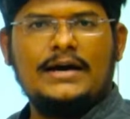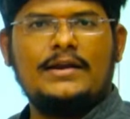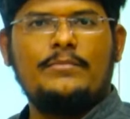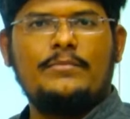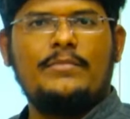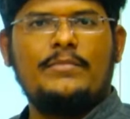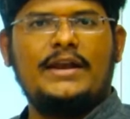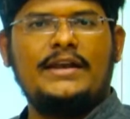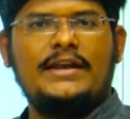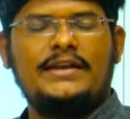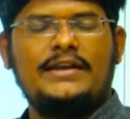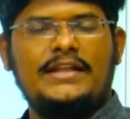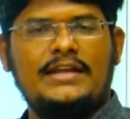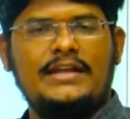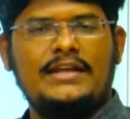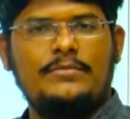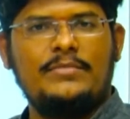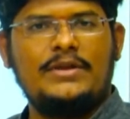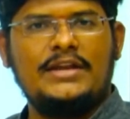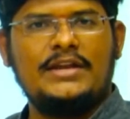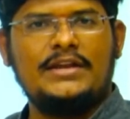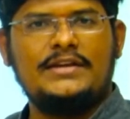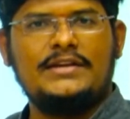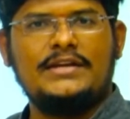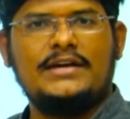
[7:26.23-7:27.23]

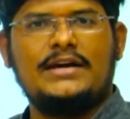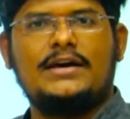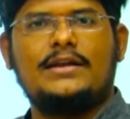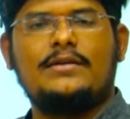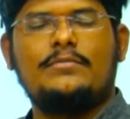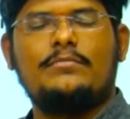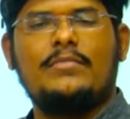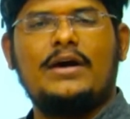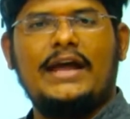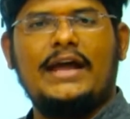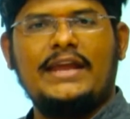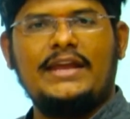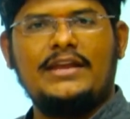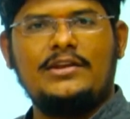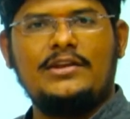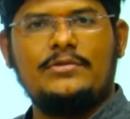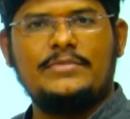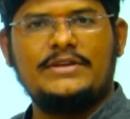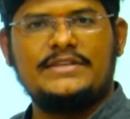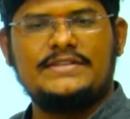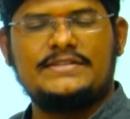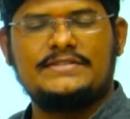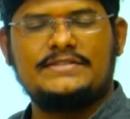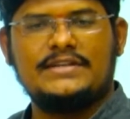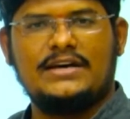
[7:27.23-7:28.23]
Mentimeter,
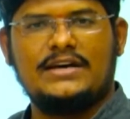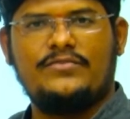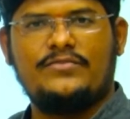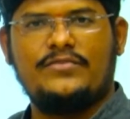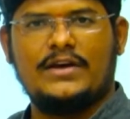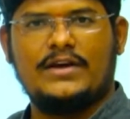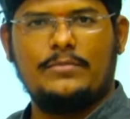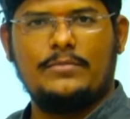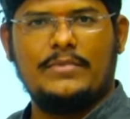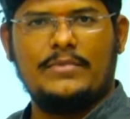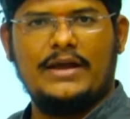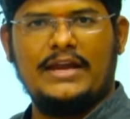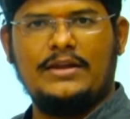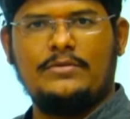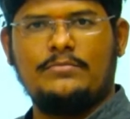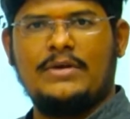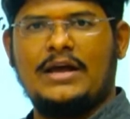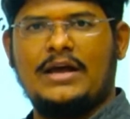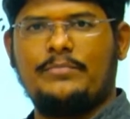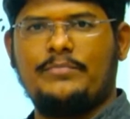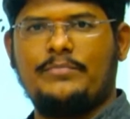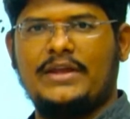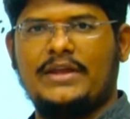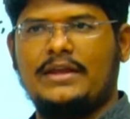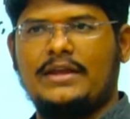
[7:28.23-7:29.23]
MindMister for a mind
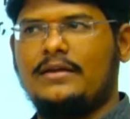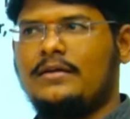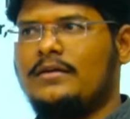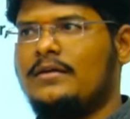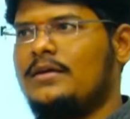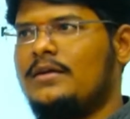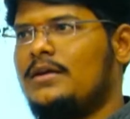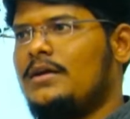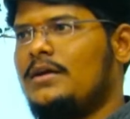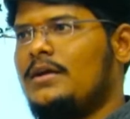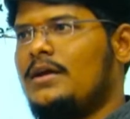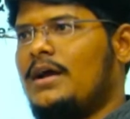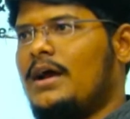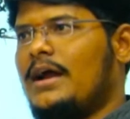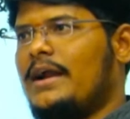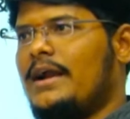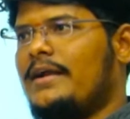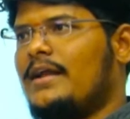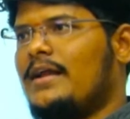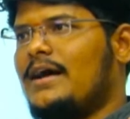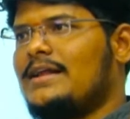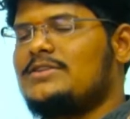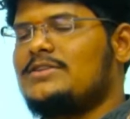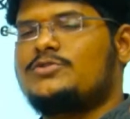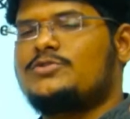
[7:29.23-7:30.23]
mapping, and
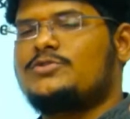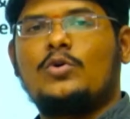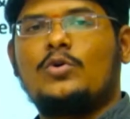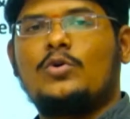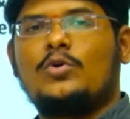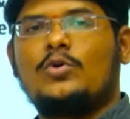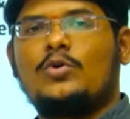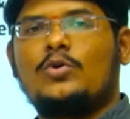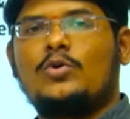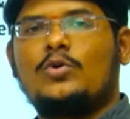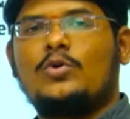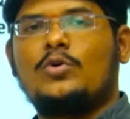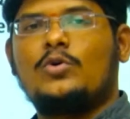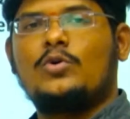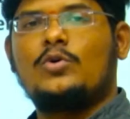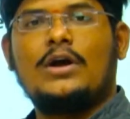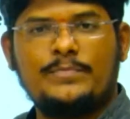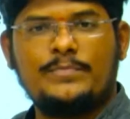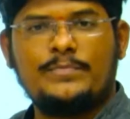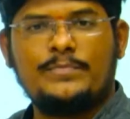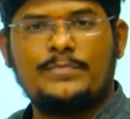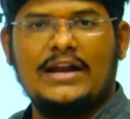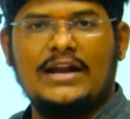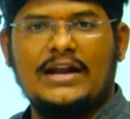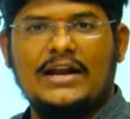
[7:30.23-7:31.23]
also Kahoot
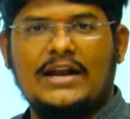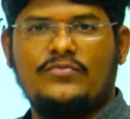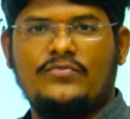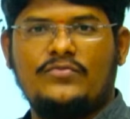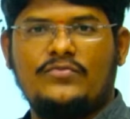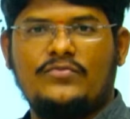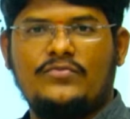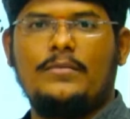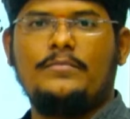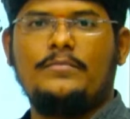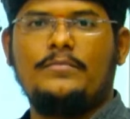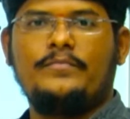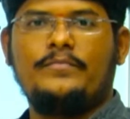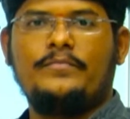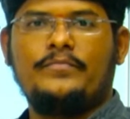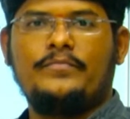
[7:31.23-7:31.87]
platform,